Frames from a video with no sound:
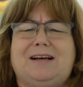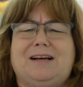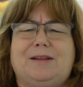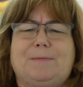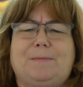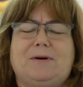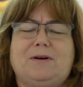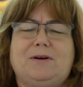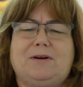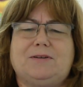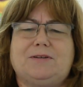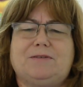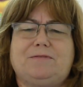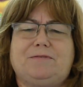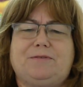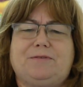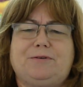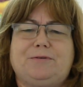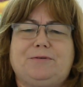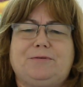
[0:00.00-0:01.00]
the past
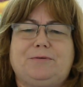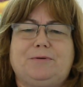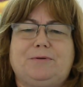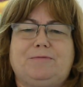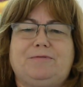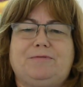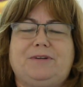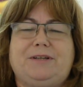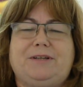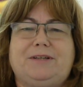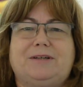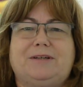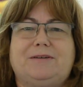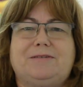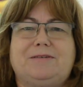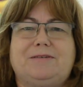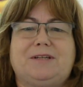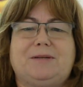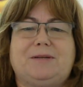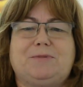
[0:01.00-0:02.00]
few
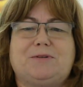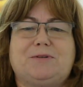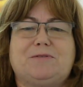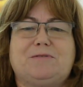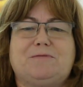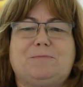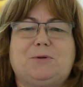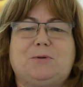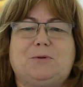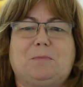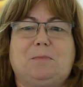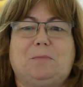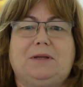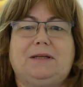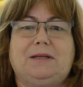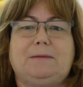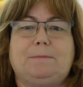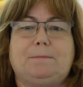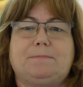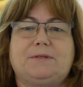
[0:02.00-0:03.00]
videos seems to have put
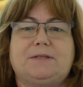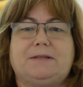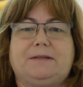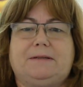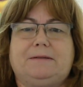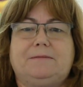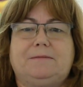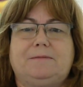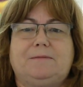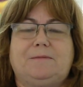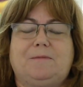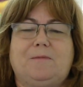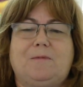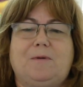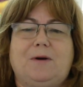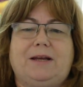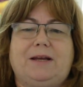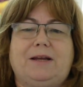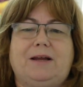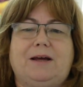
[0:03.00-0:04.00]
blips in
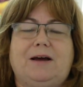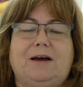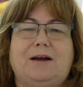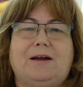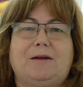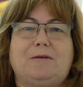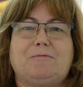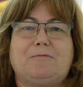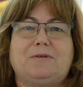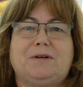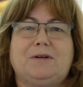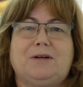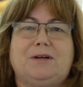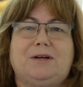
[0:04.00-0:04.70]
when I've